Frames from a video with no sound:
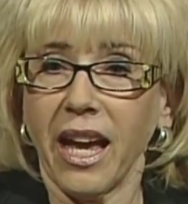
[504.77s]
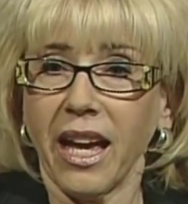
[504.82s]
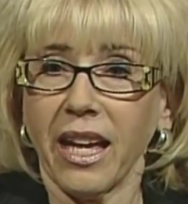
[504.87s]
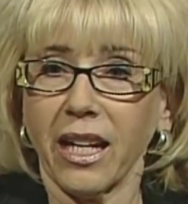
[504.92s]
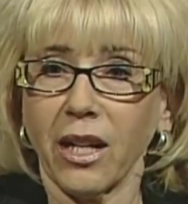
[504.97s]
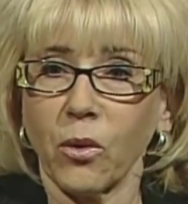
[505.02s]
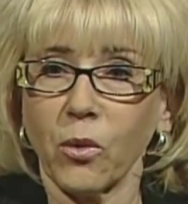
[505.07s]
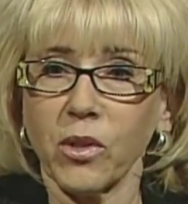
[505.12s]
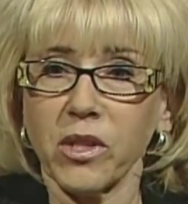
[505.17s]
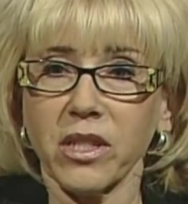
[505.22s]

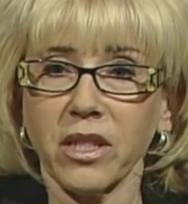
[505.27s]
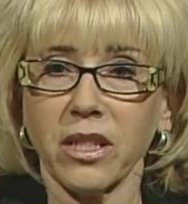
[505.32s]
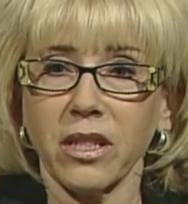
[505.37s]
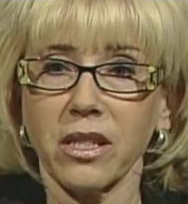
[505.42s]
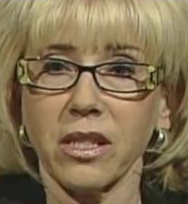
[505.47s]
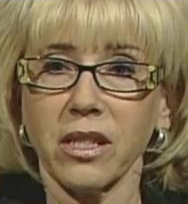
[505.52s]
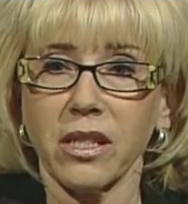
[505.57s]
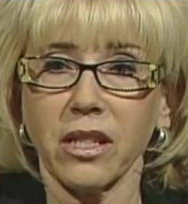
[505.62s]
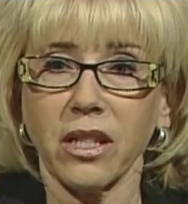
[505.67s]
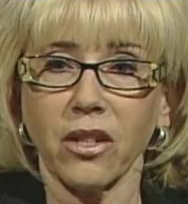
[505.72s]
and it was
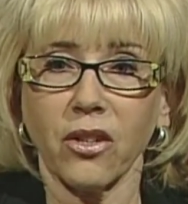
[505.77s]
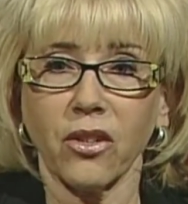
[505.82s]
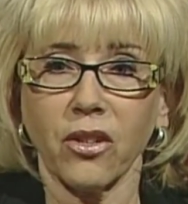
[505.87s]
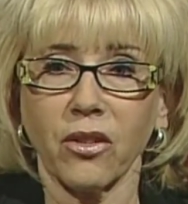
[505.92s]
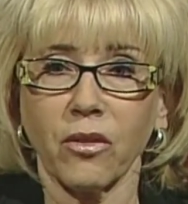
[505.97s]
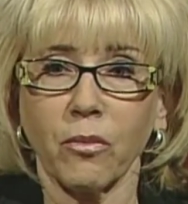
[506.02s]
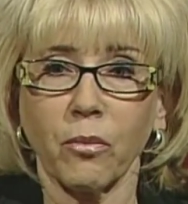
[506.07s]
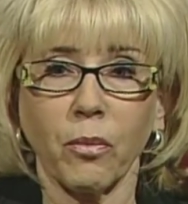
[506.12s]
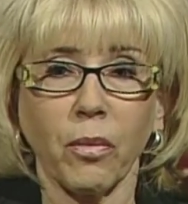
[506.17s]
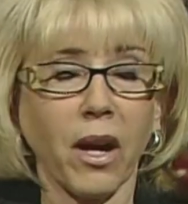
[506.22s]

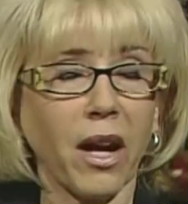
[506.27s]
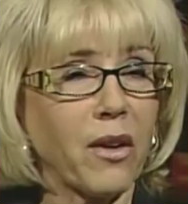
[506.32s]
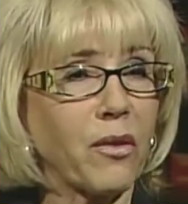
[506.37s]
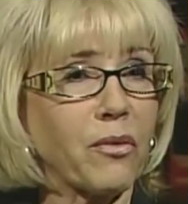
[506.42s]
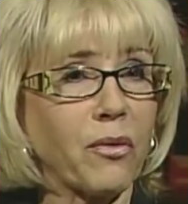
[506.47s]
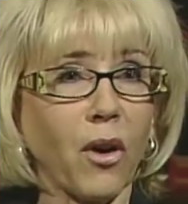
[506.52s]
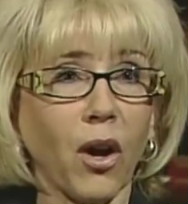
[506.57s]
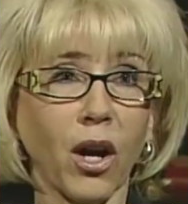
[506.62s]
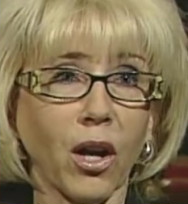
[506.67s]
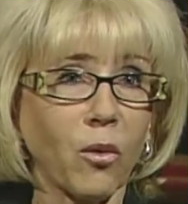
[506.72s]
considered by
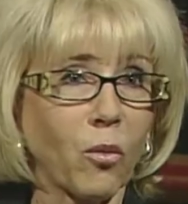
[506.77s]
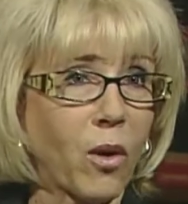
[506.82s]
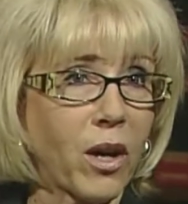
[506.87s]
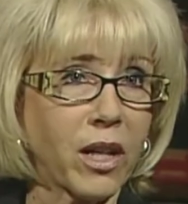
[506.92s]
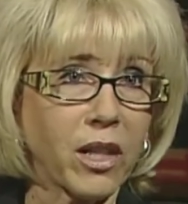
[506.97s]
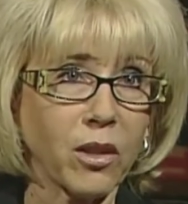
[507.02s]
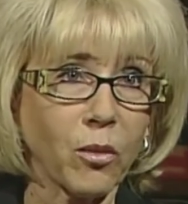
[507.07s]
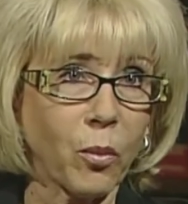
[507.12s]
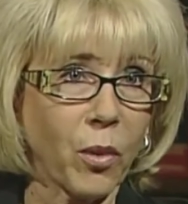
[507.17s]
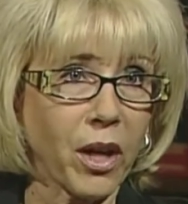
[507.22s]
far
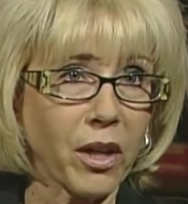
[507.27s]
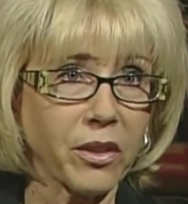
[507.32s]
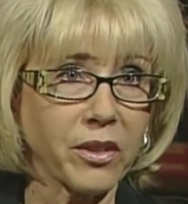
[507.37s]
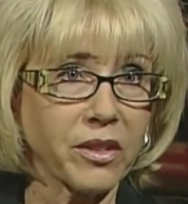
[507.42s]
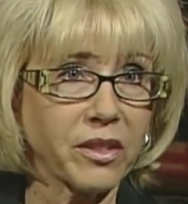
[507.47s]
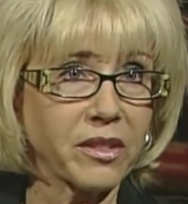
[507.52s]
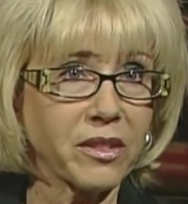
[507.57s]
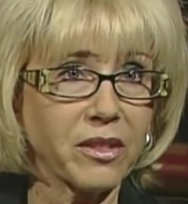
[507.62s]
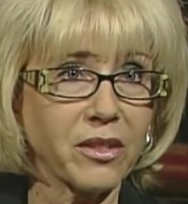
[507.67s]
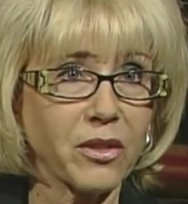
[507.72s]
one of the
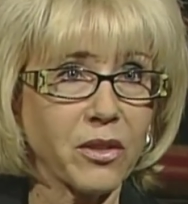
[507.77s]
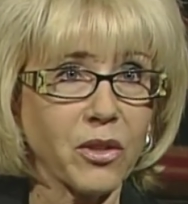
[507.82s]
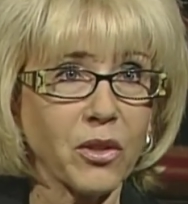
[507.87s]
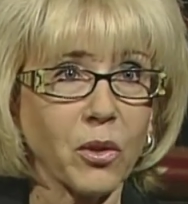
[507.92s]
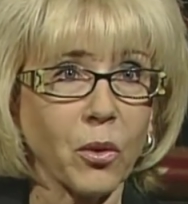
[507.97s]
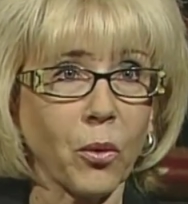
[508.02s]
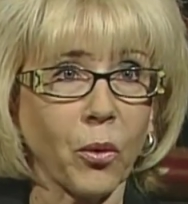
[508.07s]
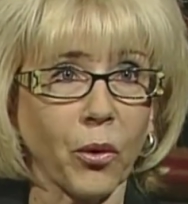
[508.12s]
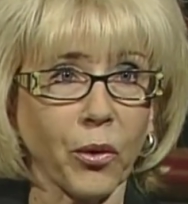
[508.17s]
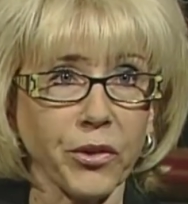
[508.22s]
best
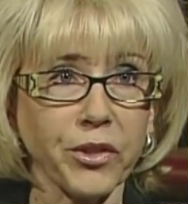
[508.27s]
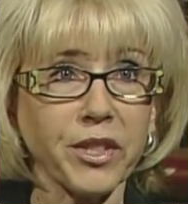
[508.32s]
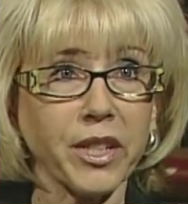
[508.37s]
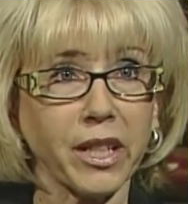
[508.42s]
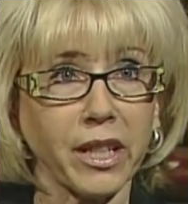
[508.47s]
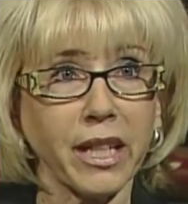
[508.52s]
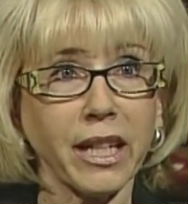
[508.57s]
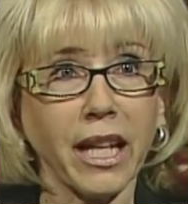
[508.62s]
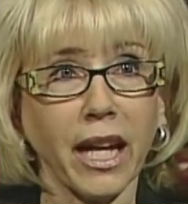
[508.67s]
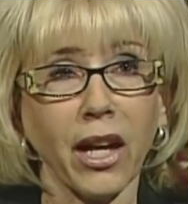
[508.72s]
schools
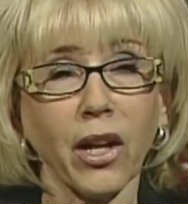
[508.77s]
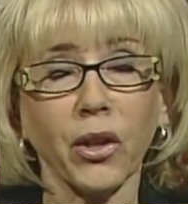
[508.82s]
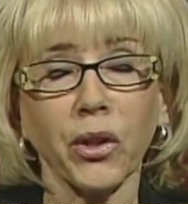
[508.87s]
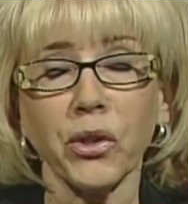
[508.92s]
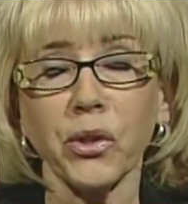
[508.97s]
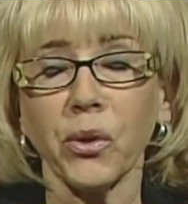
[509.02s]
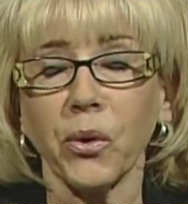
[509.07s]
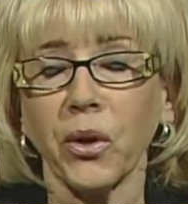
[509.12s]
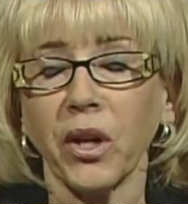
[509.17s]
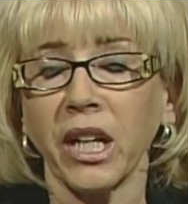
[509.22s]
in
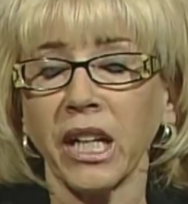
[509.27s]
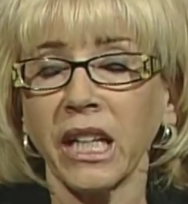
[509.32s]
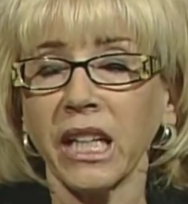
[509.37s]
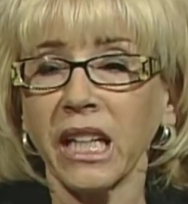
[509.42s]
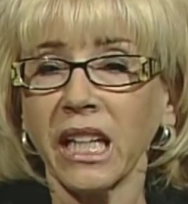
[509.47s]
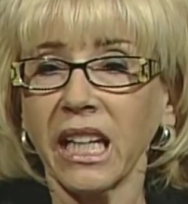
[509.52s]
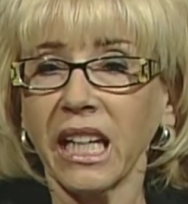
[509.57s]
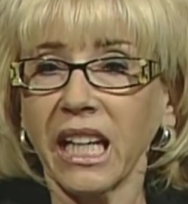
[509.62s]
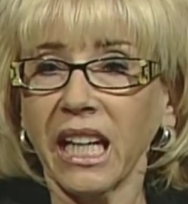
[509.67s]
Illinois.